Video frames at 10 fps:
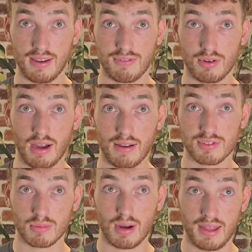if you have
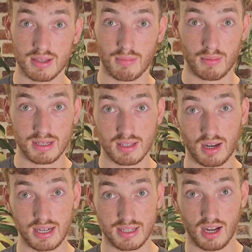somewhere that might be
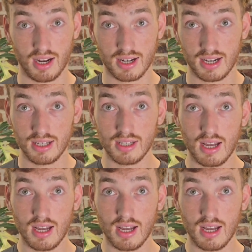slightly darker,